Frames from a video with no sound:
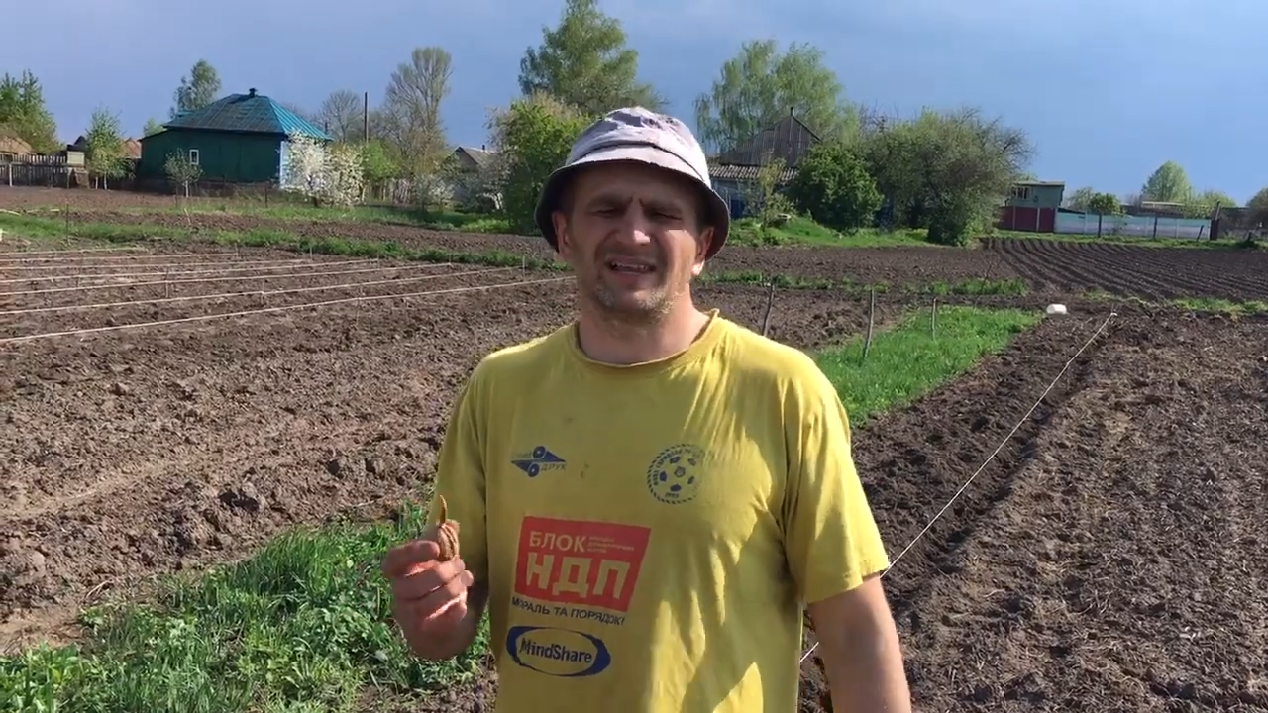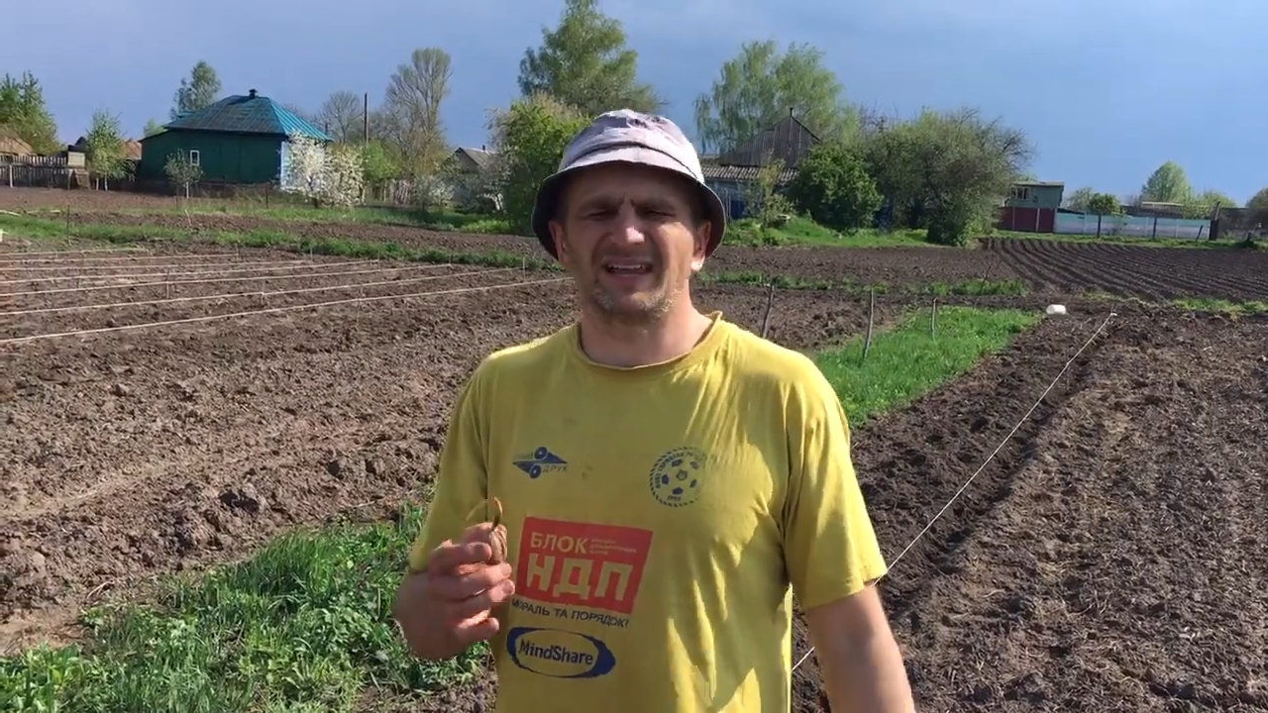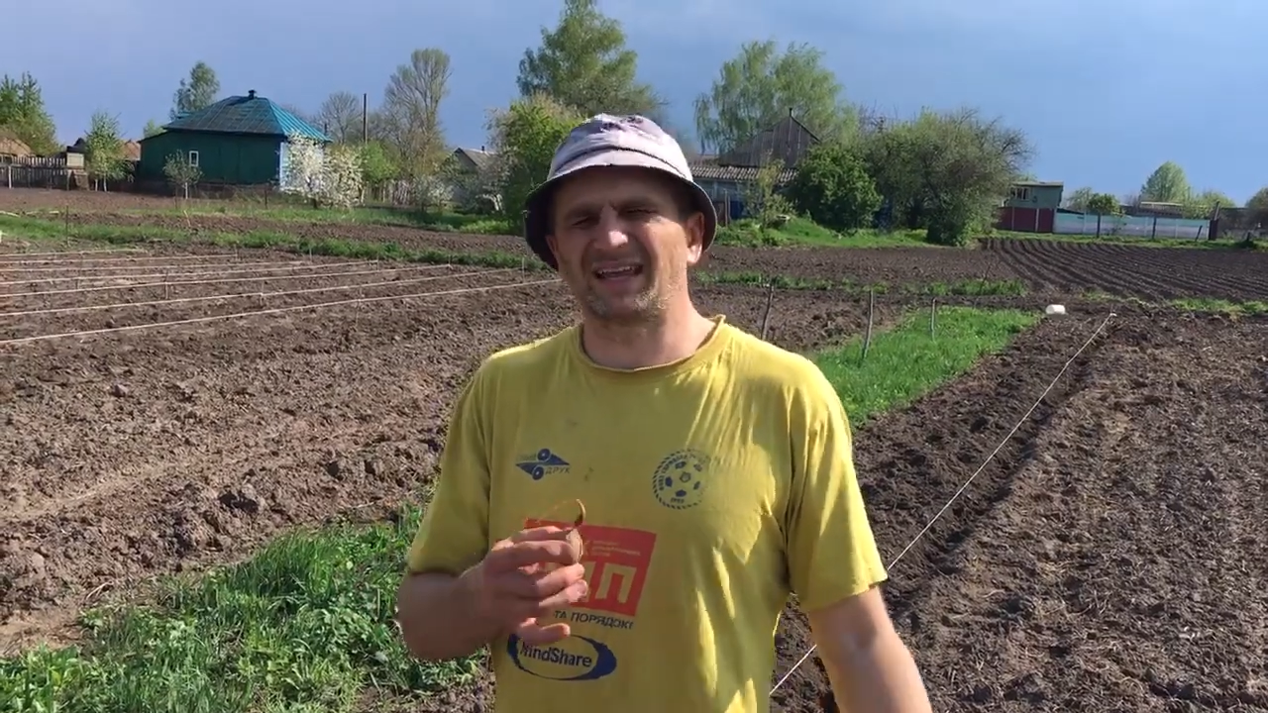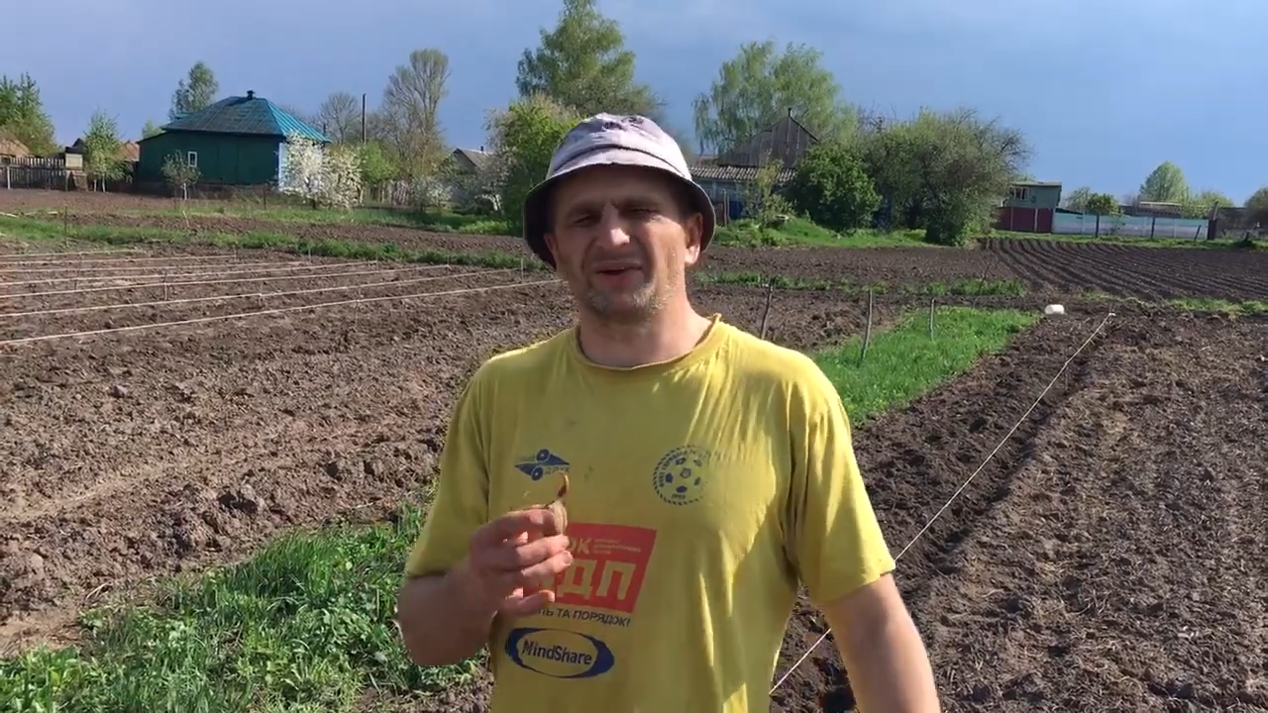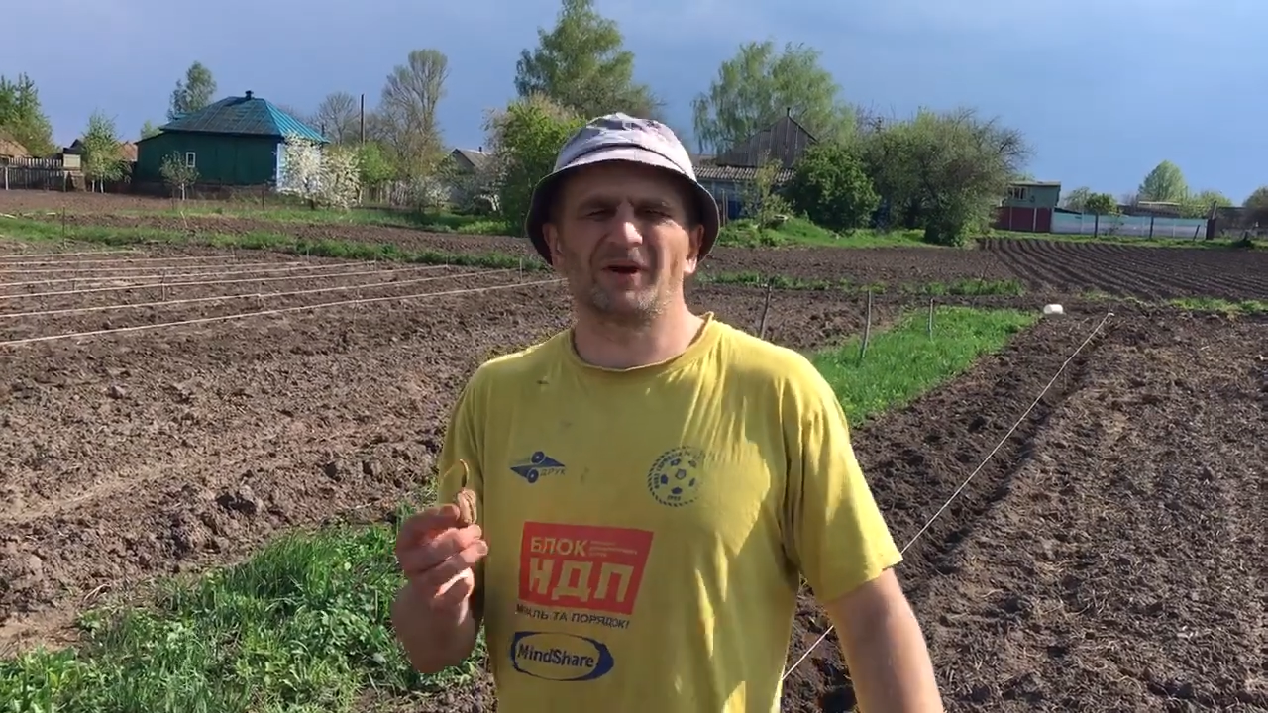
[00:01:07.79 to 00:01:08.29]

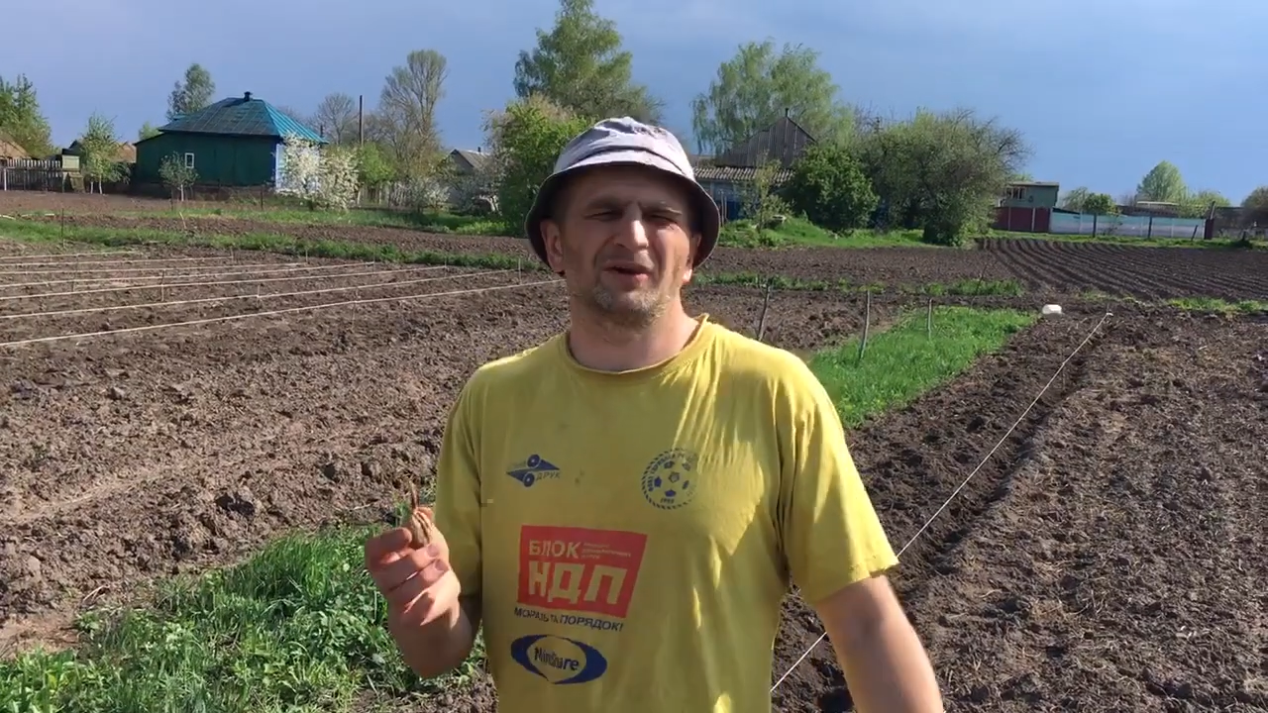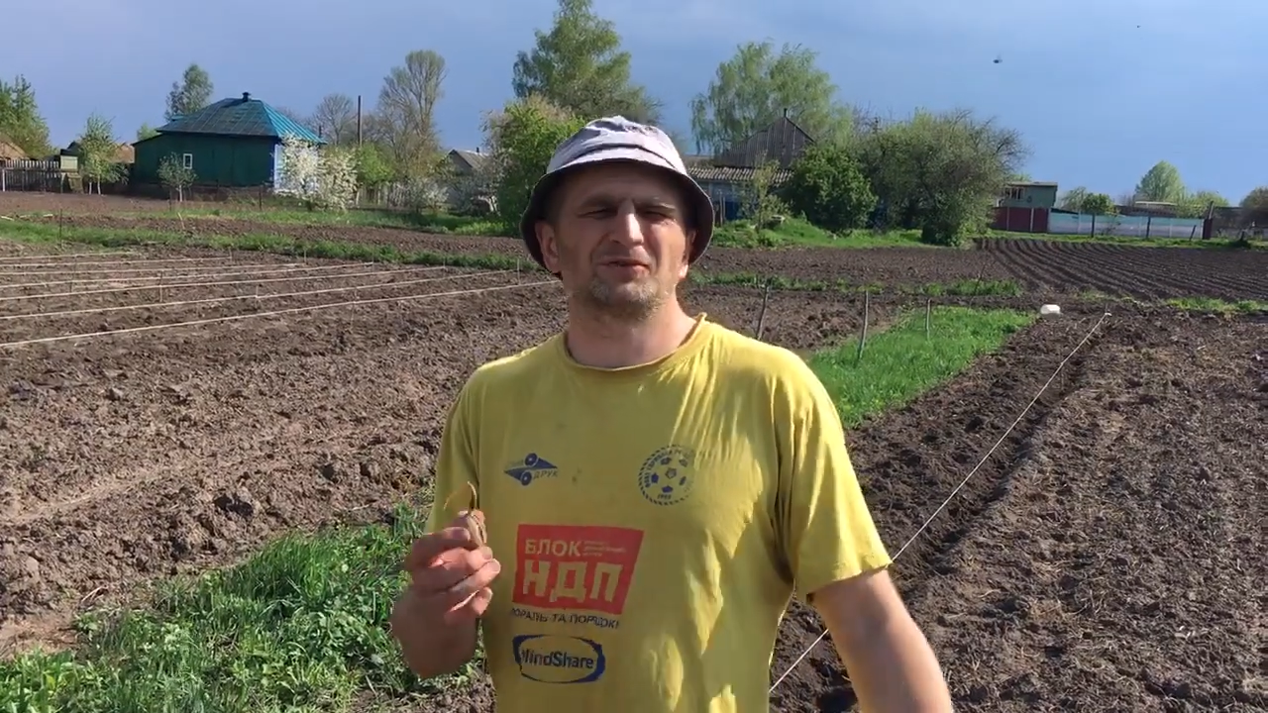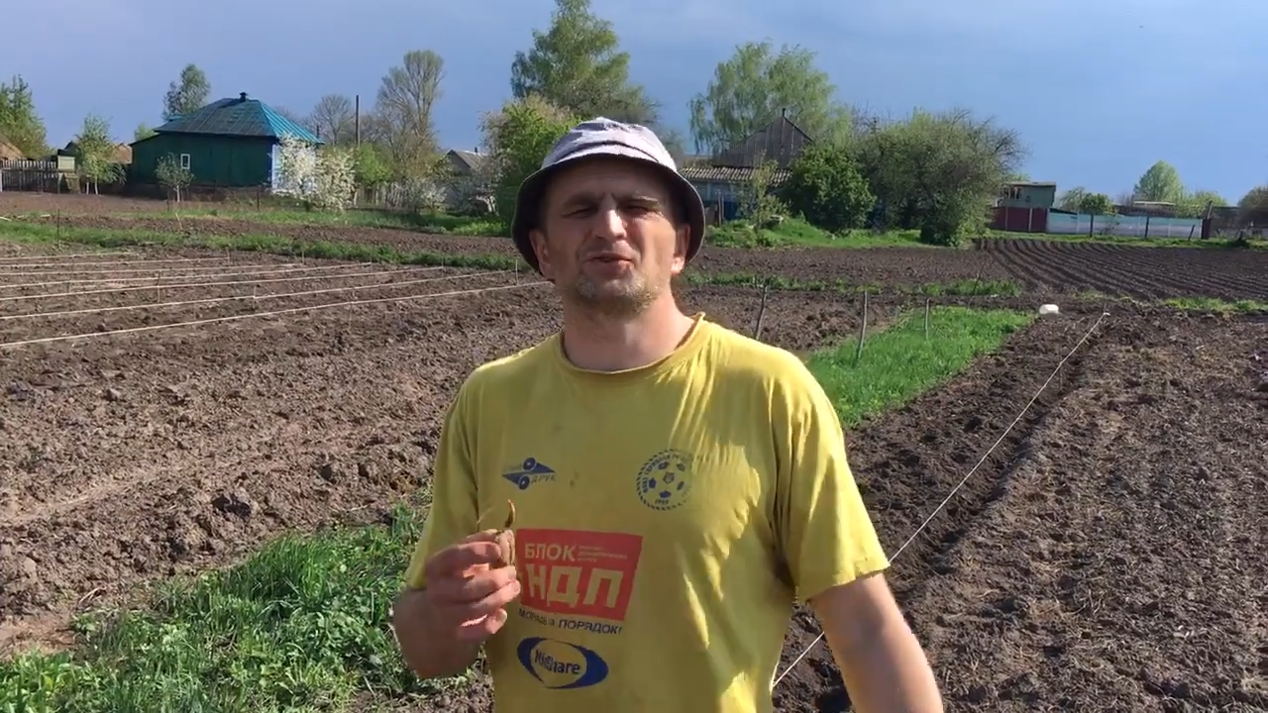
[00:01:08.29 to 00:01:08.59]
like around